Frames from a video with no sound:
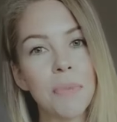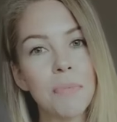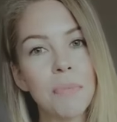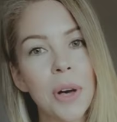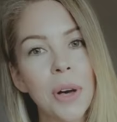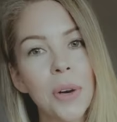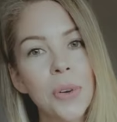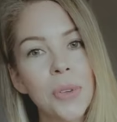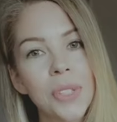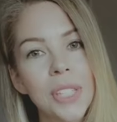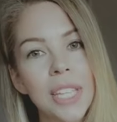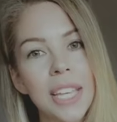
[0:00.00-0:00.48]

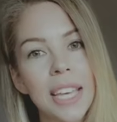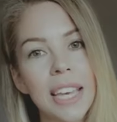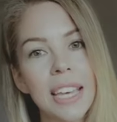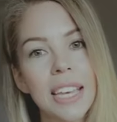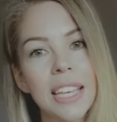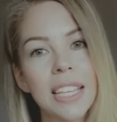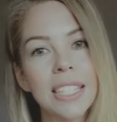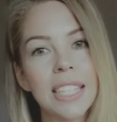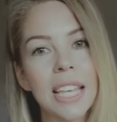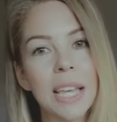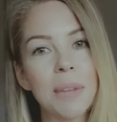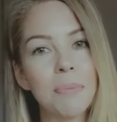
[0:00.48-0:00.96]

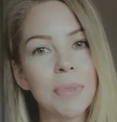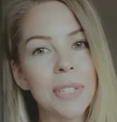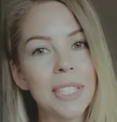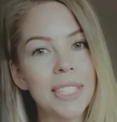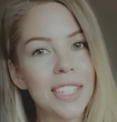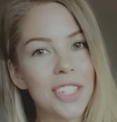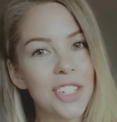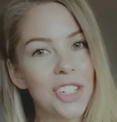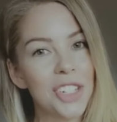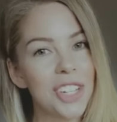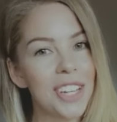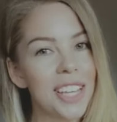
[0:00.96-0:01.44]
poses and
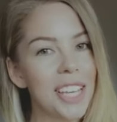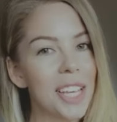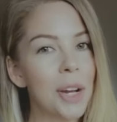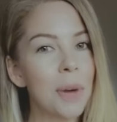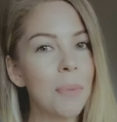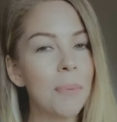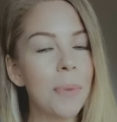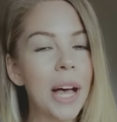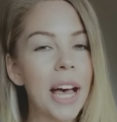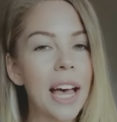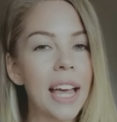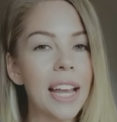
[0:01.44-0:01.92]
positioning your
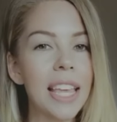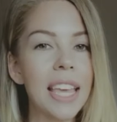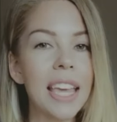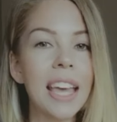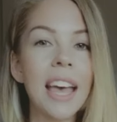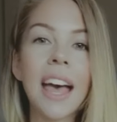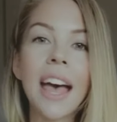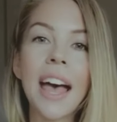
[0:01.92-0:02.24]
body.